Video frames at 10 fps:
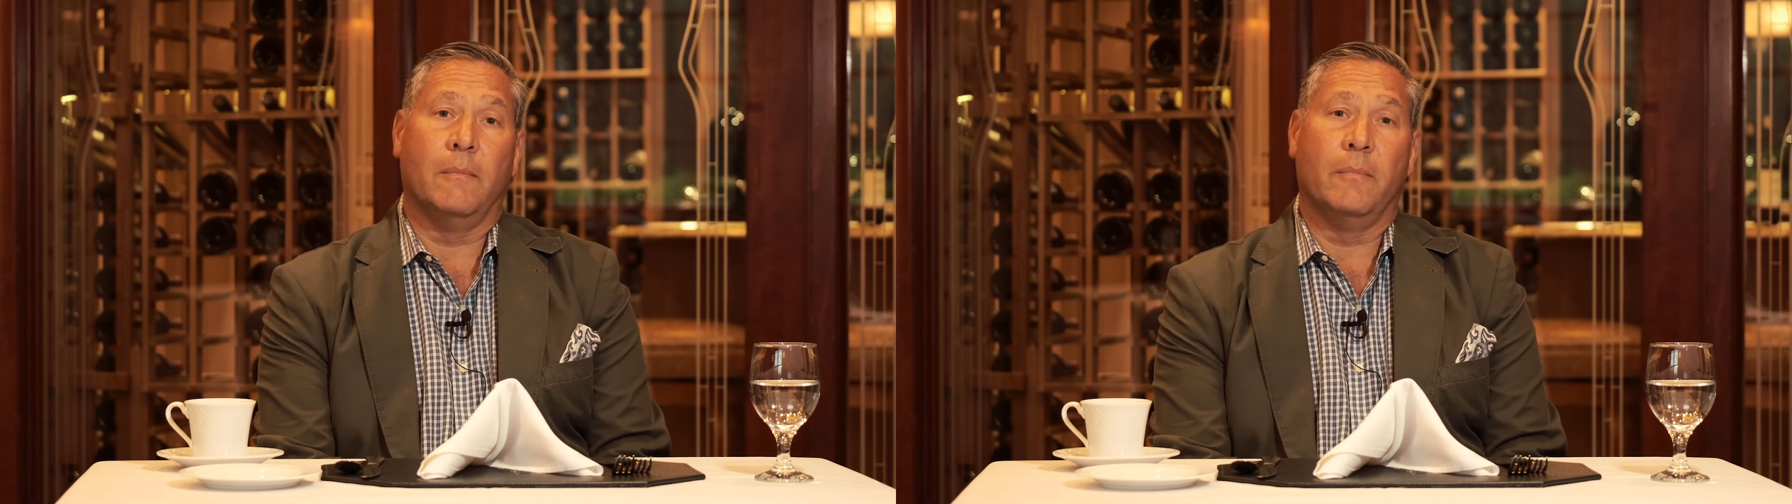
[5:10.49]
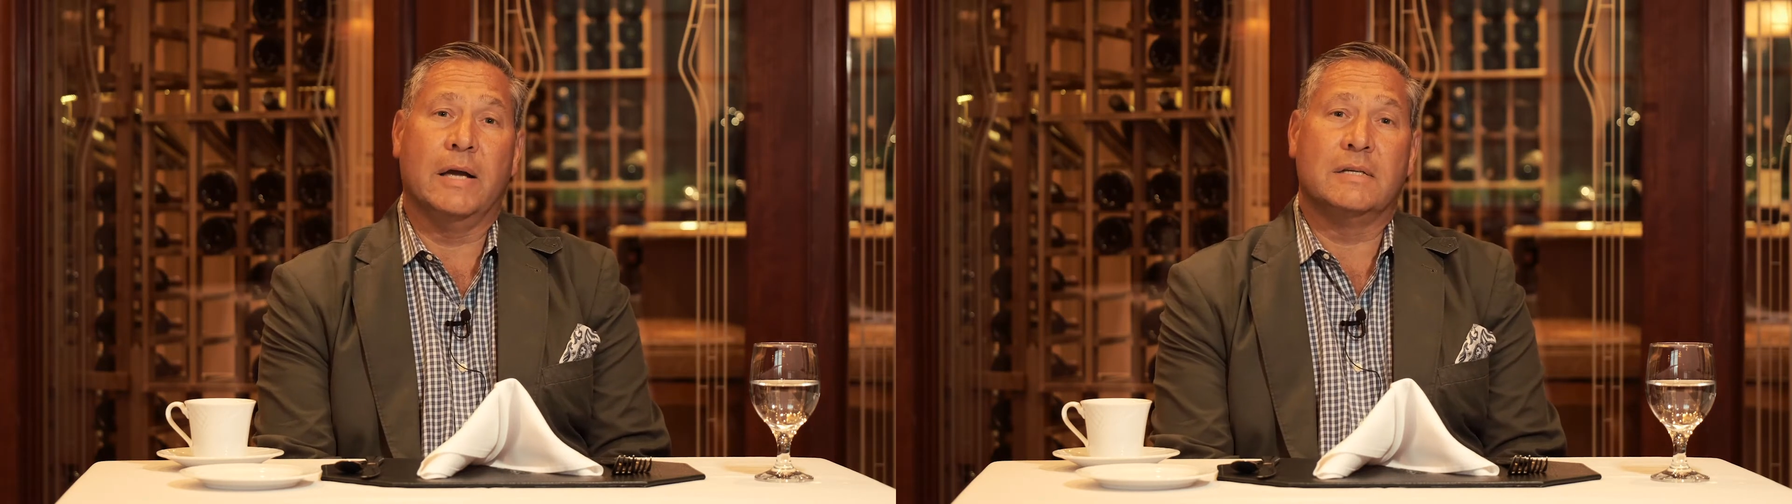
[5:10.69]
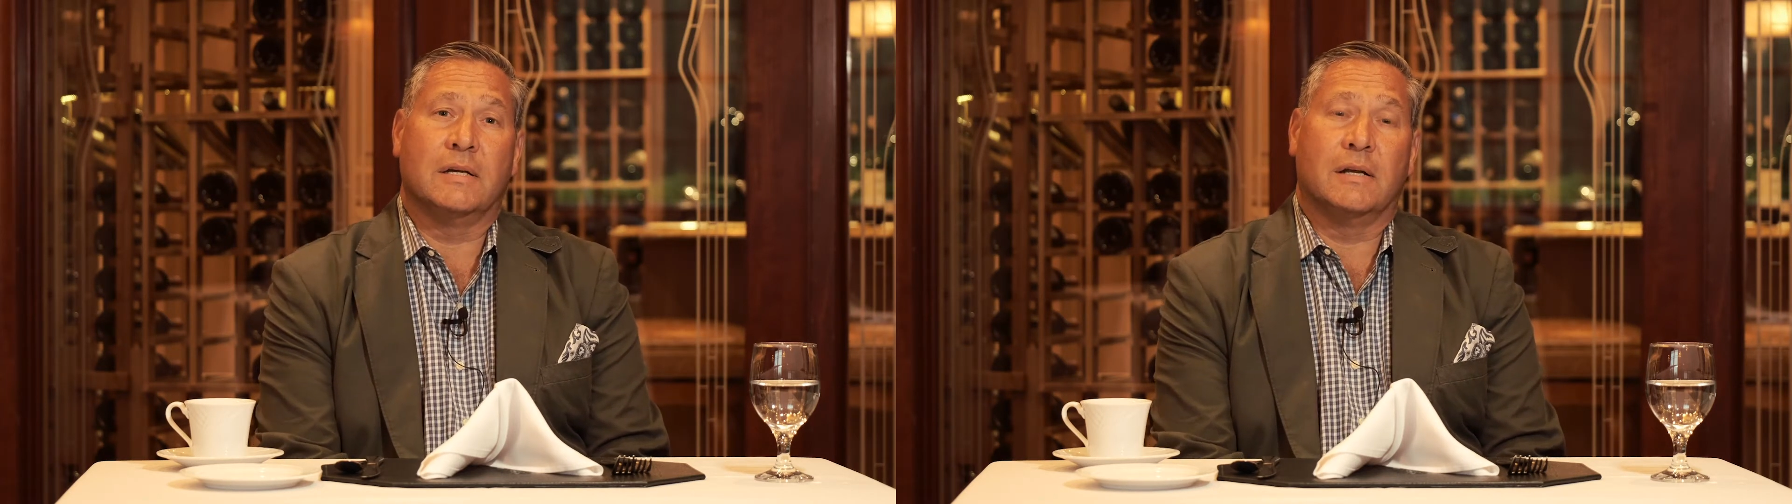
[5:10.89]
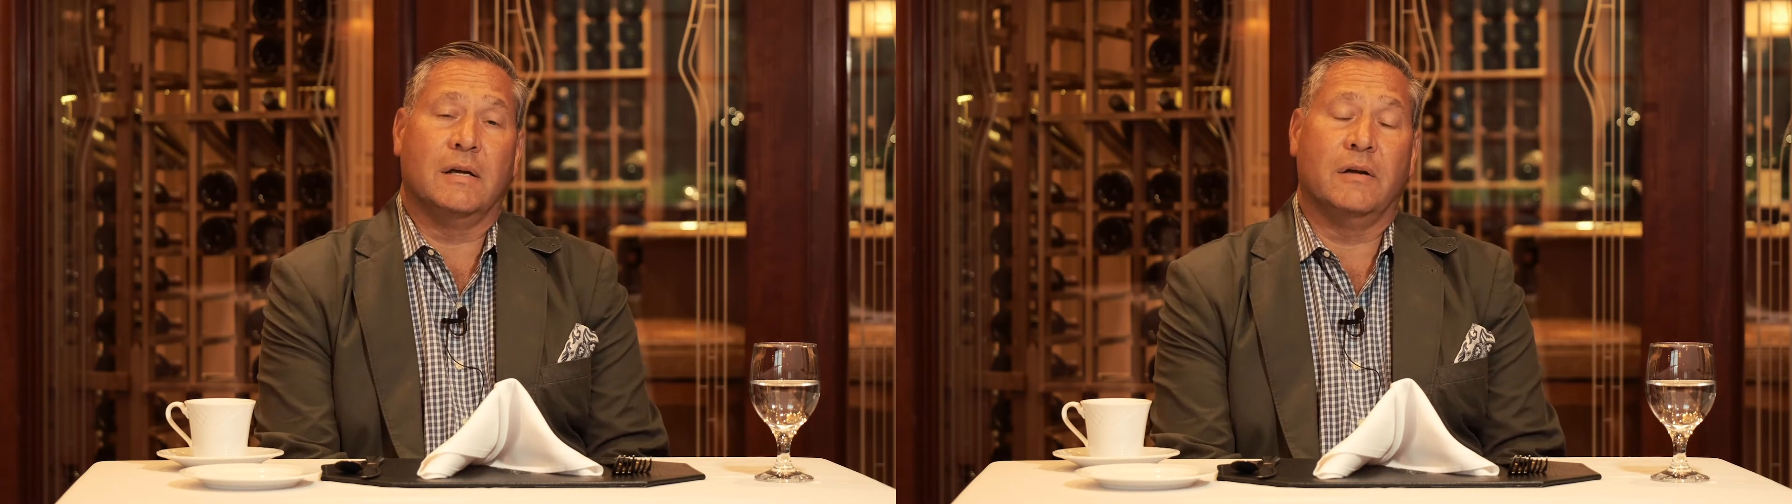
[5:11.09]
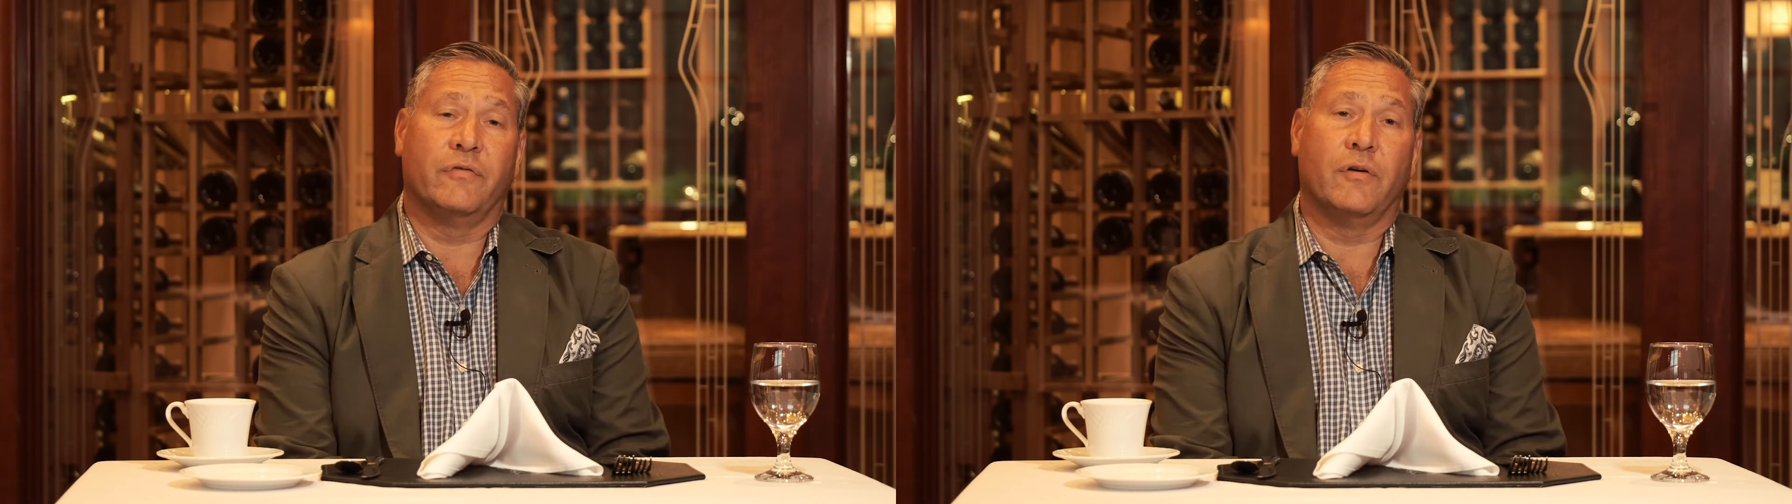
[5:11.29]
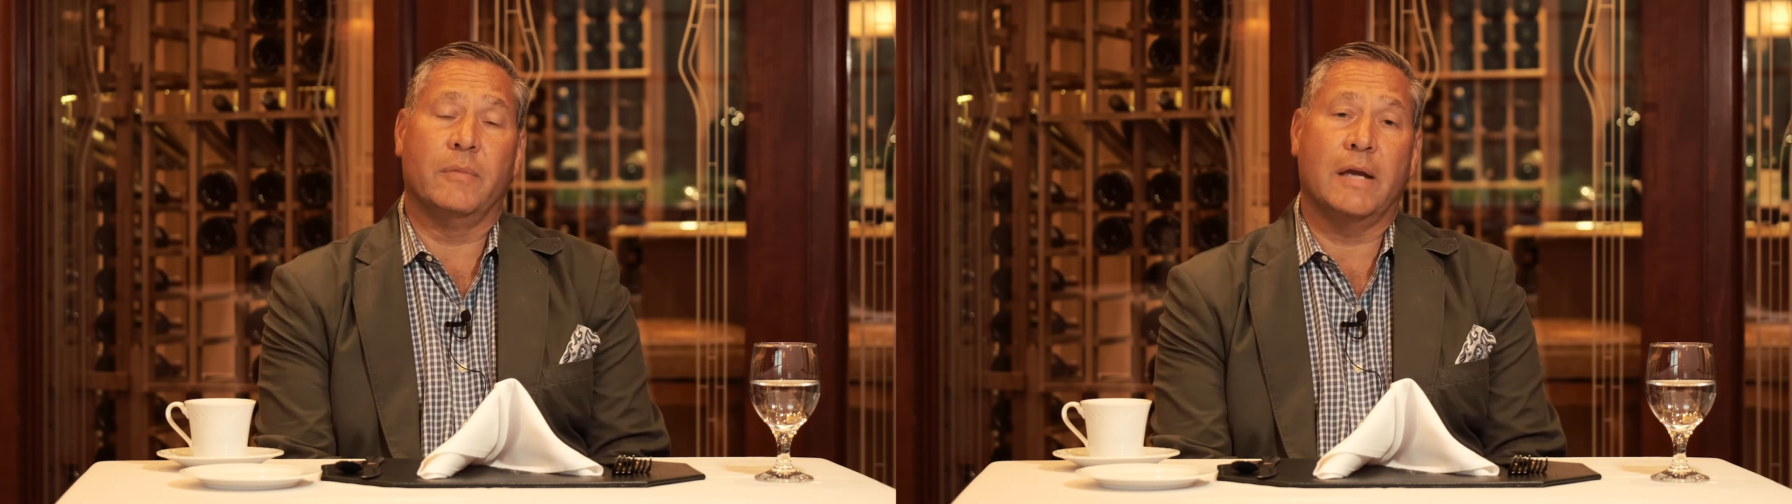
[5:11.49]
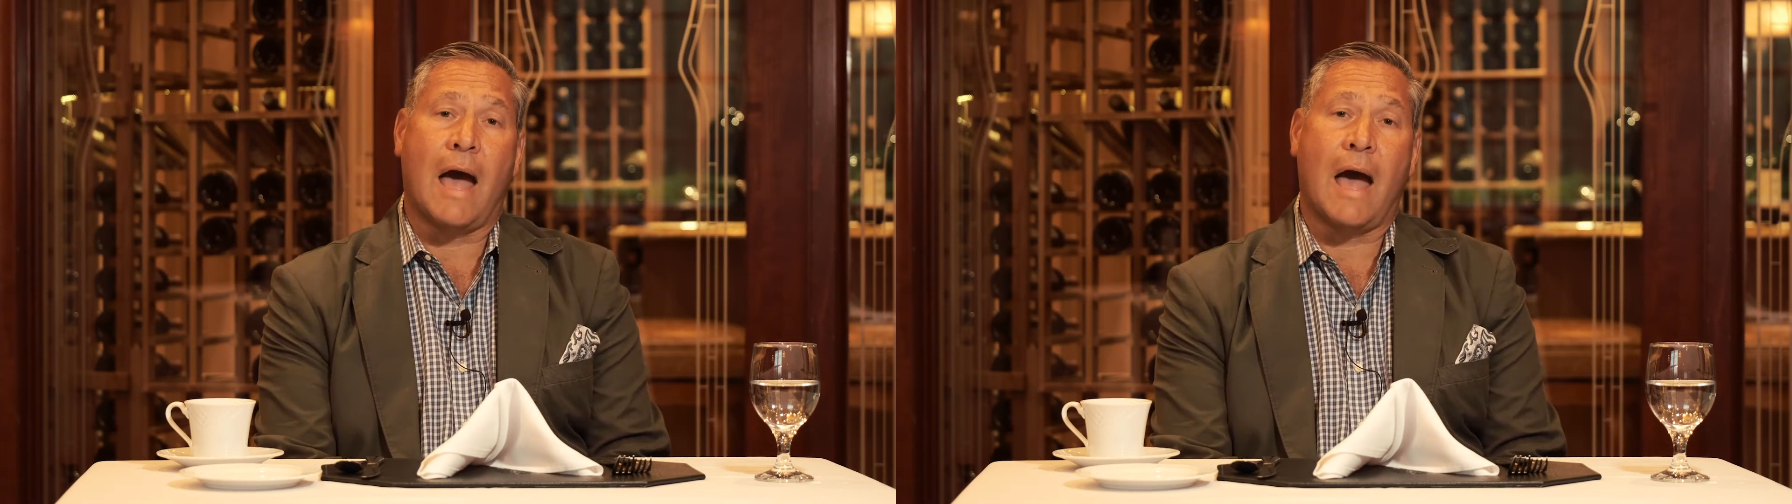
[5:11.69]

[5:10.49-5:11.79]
Basically, from the